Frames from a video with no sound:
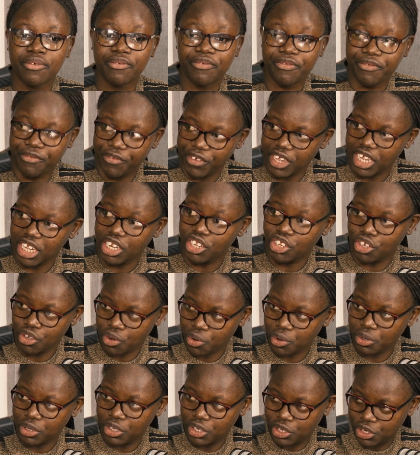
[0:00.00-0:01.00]
fee
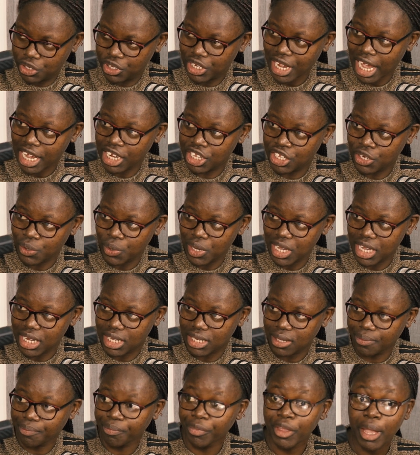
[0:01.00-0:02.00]
tied to
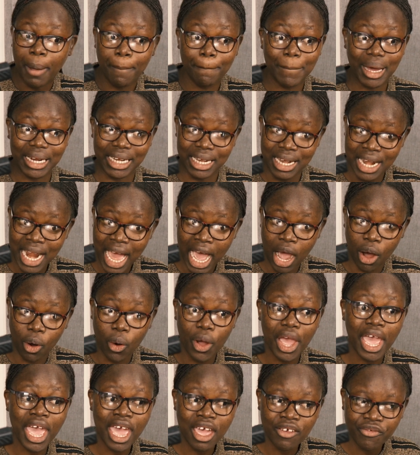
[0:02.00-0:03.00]
it. But
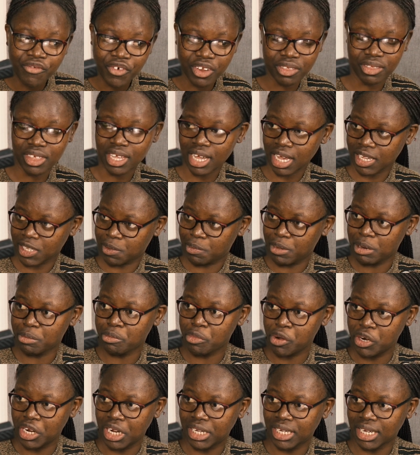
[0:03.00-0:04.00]
now everything has
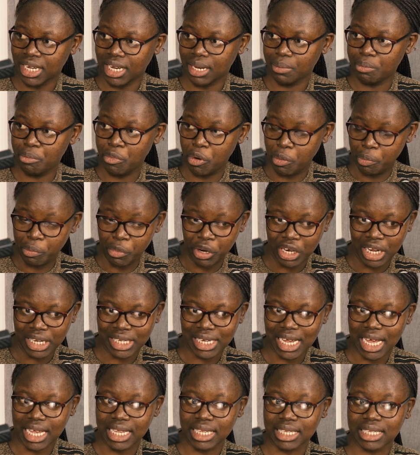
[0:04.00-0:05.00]
been
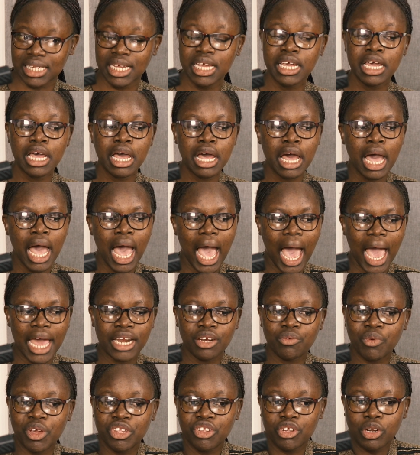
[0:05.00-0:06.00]
monetized.
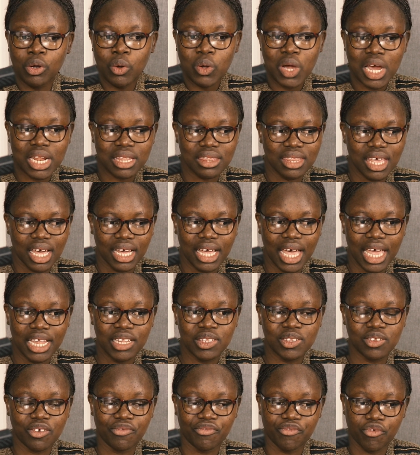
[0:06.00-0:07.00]
And when you look at the
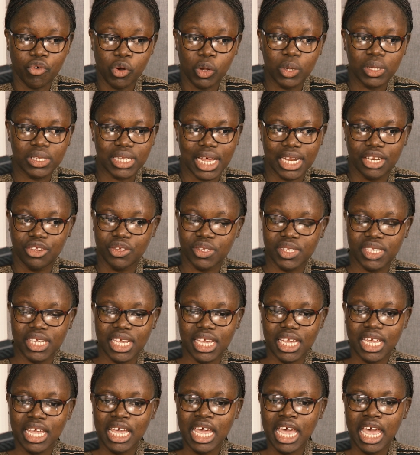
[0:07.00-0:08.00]
kinds of roles and you
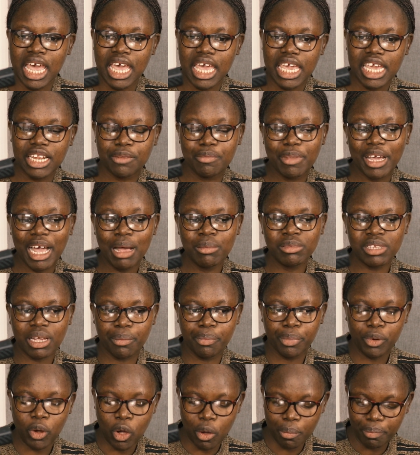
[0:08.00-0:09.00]
see, it becomes
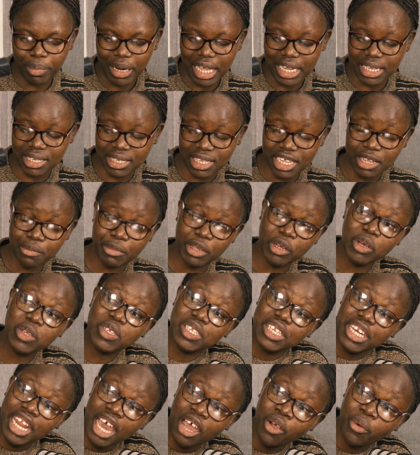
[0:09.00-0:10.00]
a complex thing,
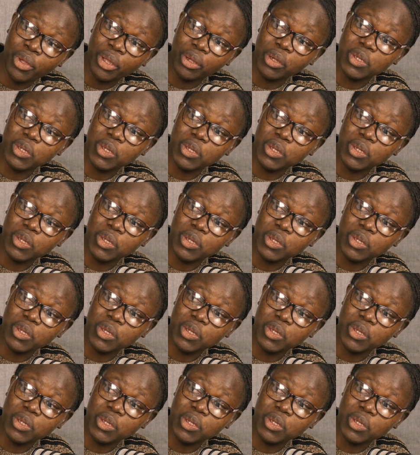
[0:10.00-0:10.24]
because now we